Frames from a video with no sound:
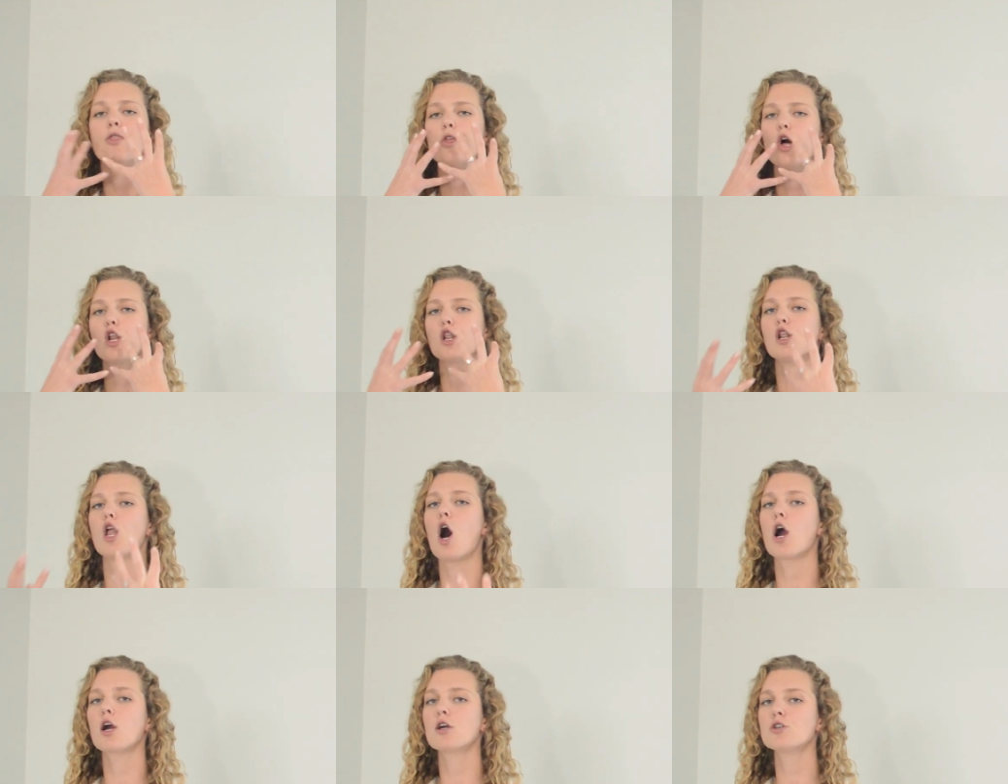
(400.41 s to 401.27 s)
The
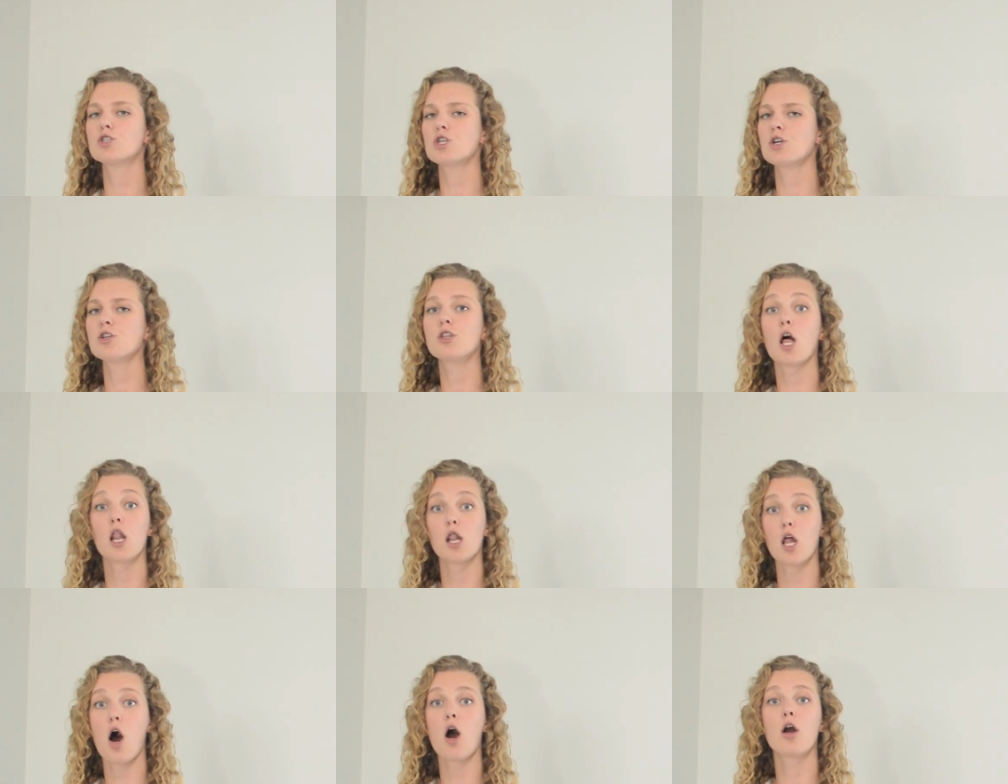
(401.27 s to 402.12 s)
larger, the
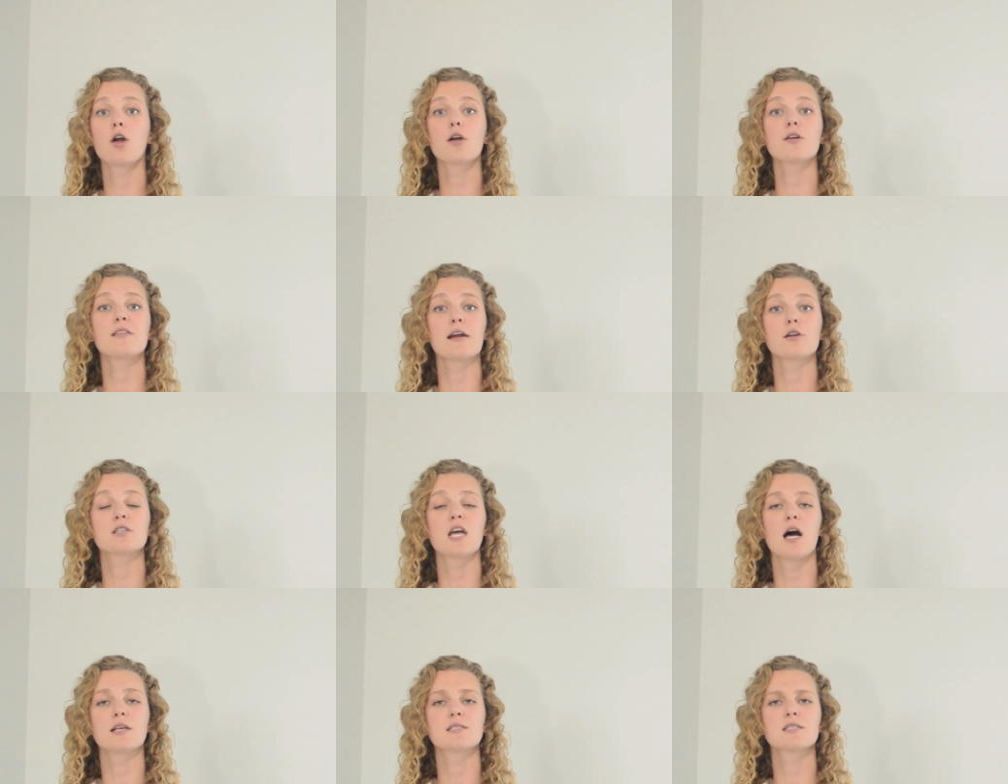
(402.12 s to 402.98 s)
longer their
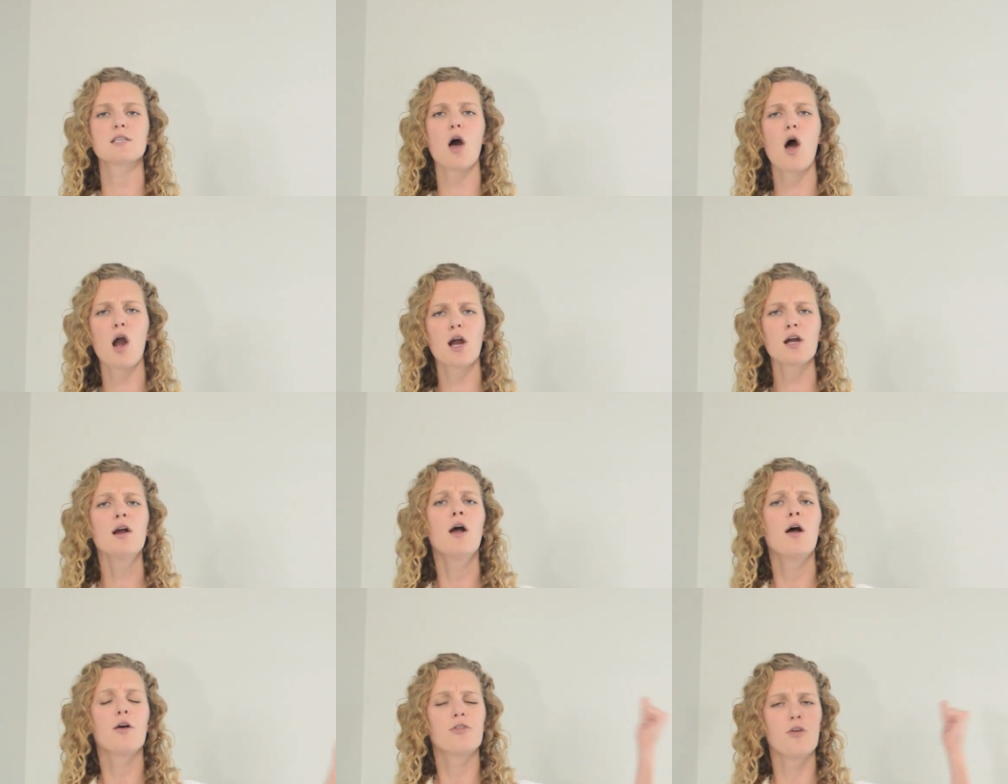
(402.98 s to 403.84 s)
tusks are,